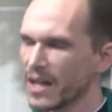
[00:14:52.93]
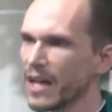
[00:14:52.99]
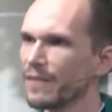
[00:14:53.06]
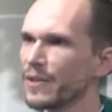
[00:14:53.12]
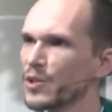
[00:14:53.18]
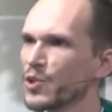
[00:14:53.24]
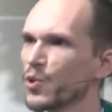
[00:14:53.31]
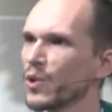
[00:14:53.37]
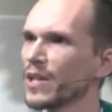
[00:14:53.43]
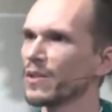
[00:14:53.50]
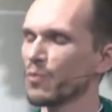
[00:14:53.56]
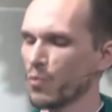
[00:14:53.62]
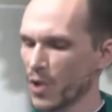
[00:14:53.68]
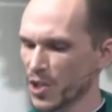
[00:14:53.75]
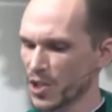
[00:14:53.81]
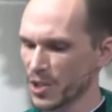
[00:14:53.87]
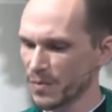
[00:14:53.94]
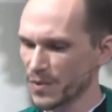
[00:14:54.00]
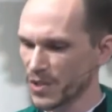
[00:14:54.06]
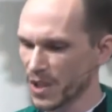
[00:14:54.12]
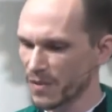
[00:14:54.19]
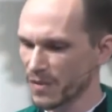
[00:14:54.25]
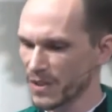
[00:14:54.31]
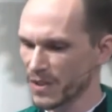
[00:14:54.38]
of a joint worship
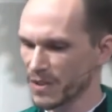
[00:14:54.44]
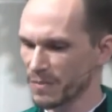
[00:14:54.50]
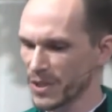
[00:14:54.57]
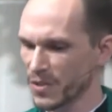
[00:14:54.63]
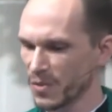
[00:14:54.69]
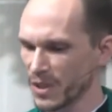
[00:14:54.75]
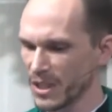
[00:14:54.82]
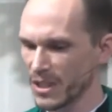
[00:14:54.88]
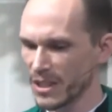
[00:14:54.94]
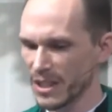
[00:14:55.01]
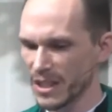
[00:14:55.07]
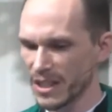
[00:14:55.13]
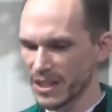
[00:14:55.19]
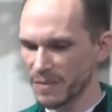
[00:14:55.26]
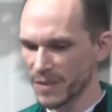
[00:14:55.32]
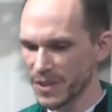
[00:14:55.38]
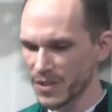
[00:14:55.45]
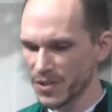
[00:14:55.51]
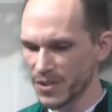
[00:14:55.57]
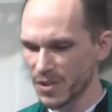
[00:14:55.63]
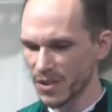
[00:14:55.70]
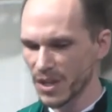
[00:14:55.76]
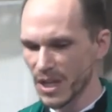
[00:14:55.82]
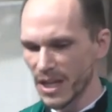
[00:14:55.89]
service between
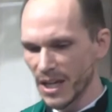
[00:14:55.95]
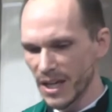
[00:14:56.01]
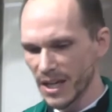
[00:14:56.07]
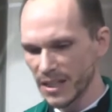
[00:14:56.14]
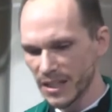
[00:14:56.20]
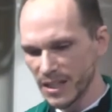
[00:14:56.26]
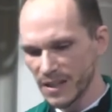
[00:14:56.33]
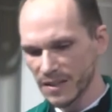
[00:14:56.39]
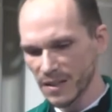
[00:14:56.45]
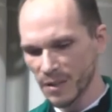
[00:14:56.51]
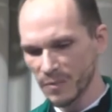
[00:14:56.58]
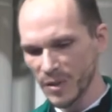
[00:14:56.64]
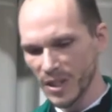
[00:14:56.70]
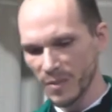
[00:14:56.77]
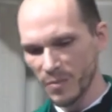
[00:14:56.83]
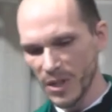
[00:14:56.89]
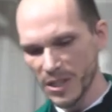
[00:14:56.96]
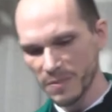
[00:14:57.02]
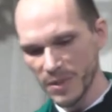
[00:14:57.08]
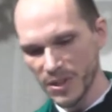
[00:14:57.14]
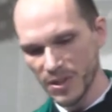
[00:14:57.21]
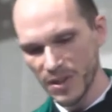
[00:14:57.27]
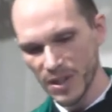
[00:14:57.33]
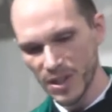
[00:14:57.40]
Eastminster and East Liberty
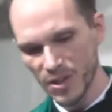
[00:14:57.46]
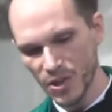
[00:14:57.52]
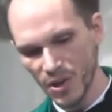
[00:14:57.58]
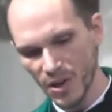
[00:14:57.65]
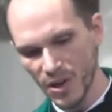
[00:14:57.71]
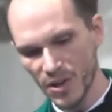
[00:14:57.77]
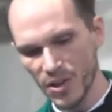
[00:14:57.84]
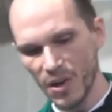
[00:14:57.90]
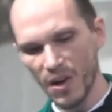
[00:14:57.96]
Presbyterian Church.